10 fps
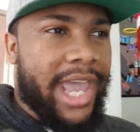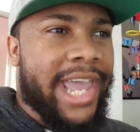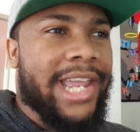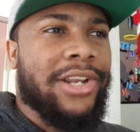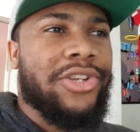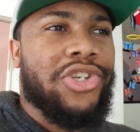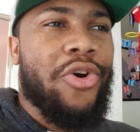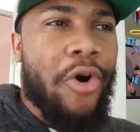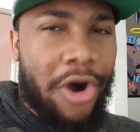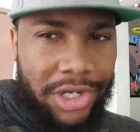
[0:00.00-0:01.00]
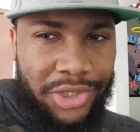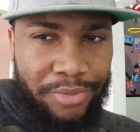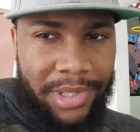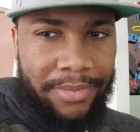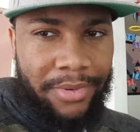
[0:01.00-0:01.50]
and talk
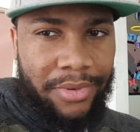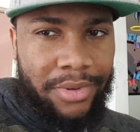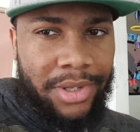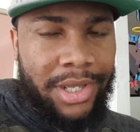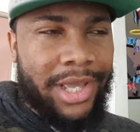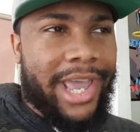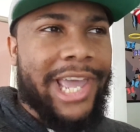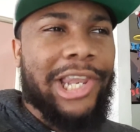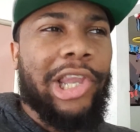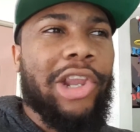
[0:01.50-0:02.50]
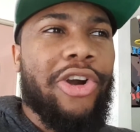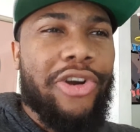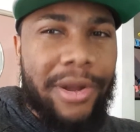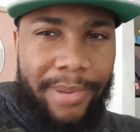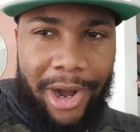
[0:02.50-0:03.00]
to people and
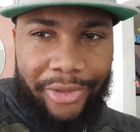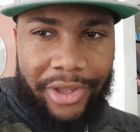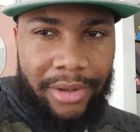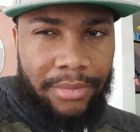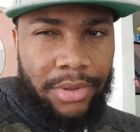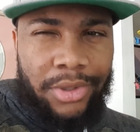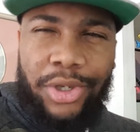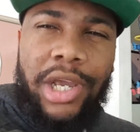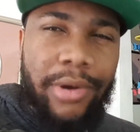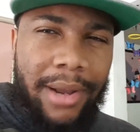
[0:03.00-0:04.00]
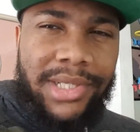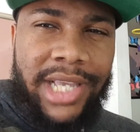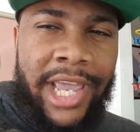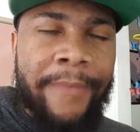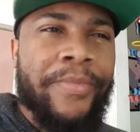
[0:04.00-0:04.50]
learn about them? You get what I'm
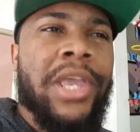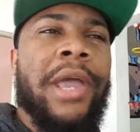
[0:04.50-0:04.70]
saying?